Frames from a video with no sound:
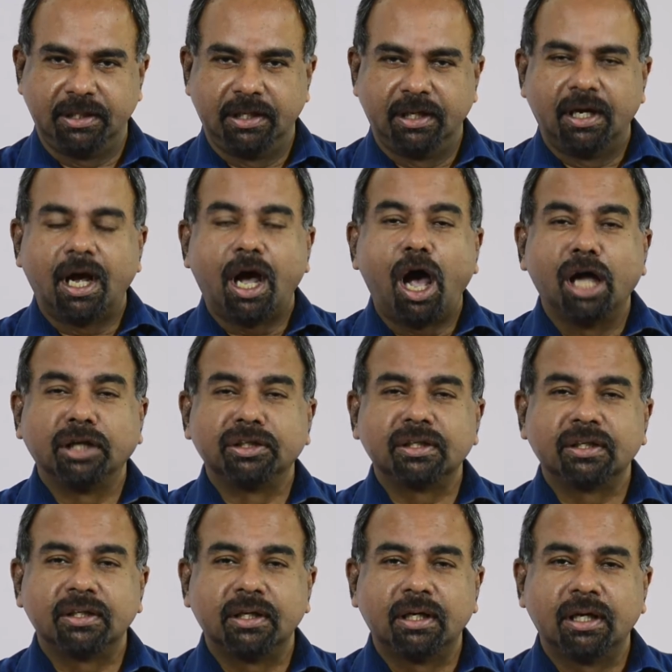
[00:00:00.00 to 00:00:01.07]
under
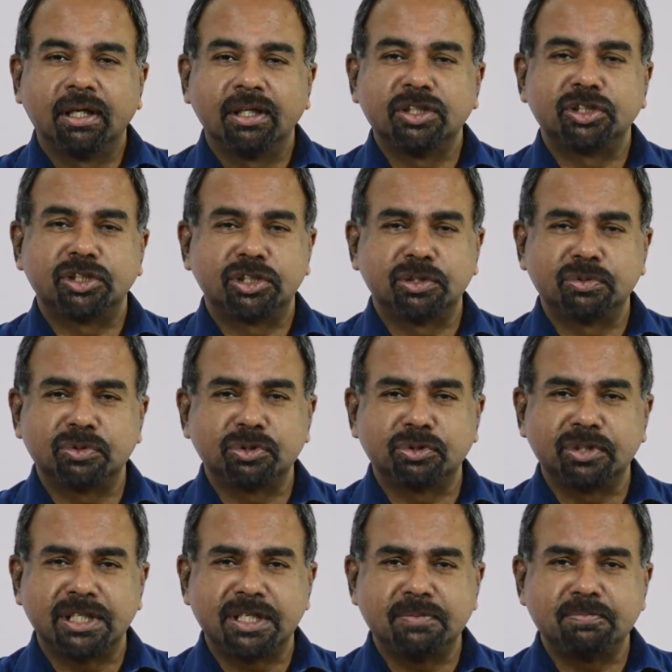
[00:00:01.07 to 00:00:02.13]
the
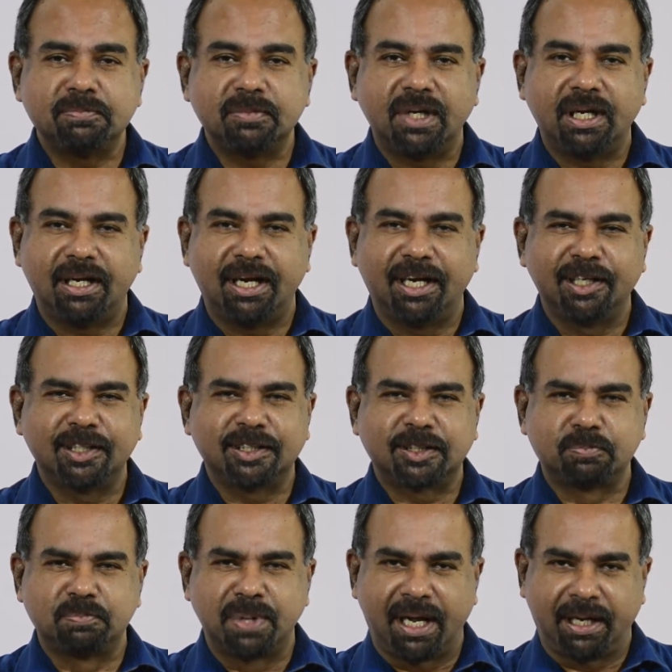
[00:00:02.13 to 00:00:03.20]
pseudonym Elizabeth.